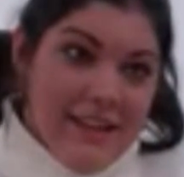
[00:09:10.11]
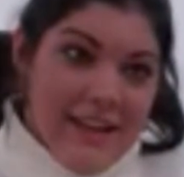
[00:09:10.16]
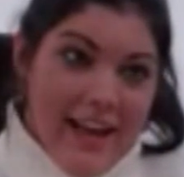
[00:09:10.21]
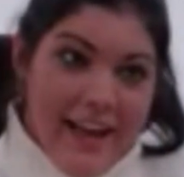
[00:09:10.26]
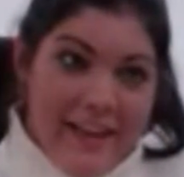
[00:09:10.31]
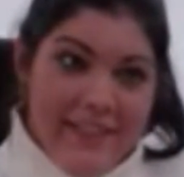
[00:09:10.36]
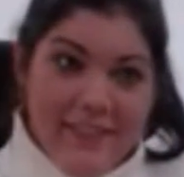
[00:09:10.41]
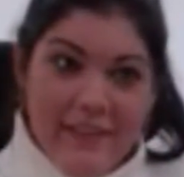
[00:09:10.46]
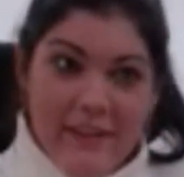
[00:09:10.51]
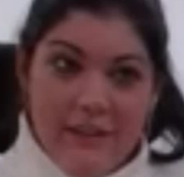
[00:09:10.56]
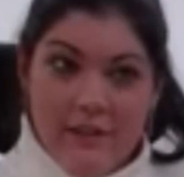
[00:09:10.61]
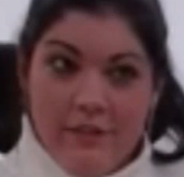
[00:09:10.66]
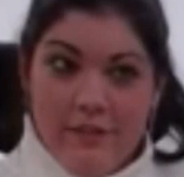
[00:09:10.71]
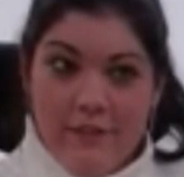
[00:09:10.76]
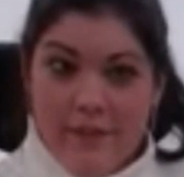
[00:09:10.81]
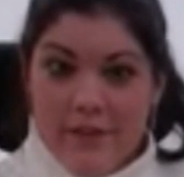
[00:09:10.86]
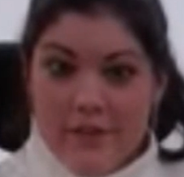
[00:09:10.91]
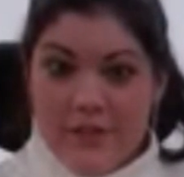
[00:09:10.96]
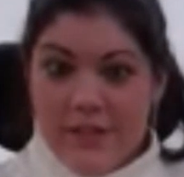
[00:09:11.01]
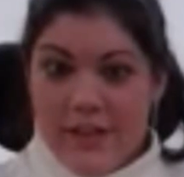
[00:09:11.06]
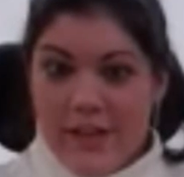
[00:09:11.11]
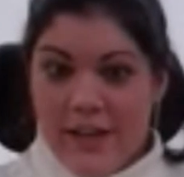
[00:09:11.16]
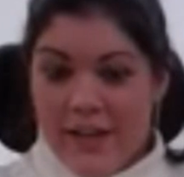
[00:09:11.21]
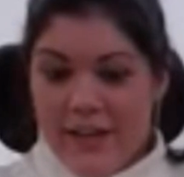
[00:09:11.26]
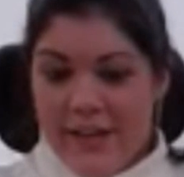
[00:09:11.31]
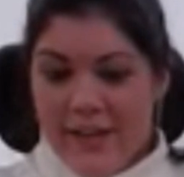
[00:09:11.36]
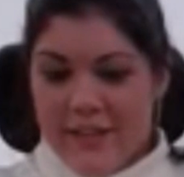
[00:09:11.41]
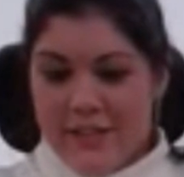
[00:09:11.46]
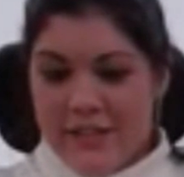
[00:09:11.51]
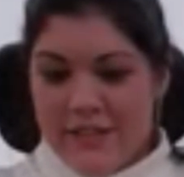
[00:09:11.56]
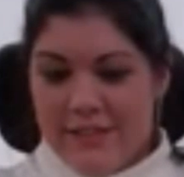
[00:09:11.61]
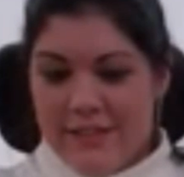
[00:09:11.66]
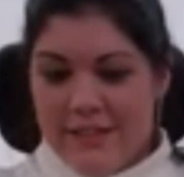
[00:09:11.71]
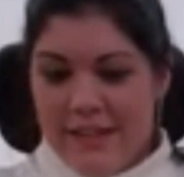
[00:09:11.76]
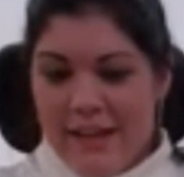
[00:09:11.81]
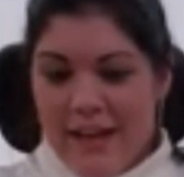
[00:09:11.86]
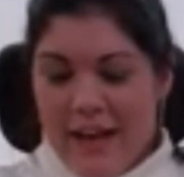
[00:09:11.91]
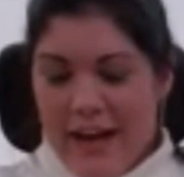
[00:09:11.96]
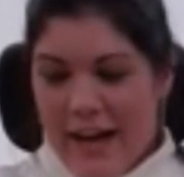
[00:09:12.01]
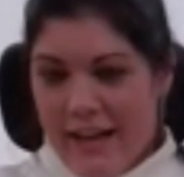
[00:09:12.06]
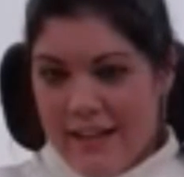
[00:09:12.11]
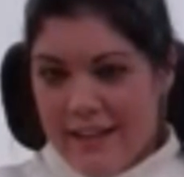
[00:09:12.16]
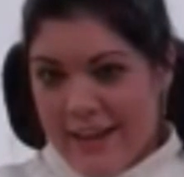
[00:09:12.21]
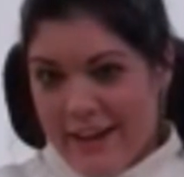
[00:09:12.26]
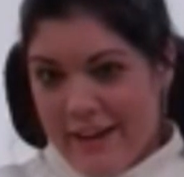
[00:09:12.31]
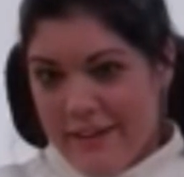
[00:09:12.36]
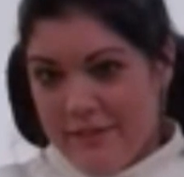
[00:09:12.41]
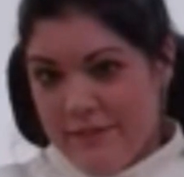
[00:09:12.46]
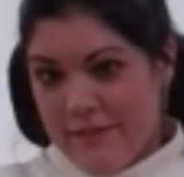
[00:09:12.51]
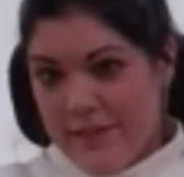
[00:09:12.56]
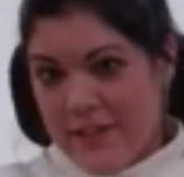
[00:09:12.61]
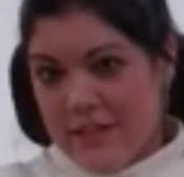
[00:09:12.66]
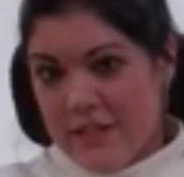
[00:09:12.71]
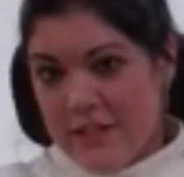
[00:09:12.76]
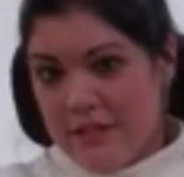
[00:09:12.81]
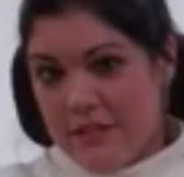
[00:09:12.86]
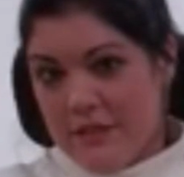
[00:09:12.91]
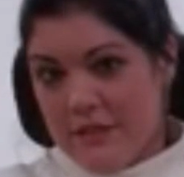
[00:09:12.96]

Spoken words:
at the university, and it just allowed me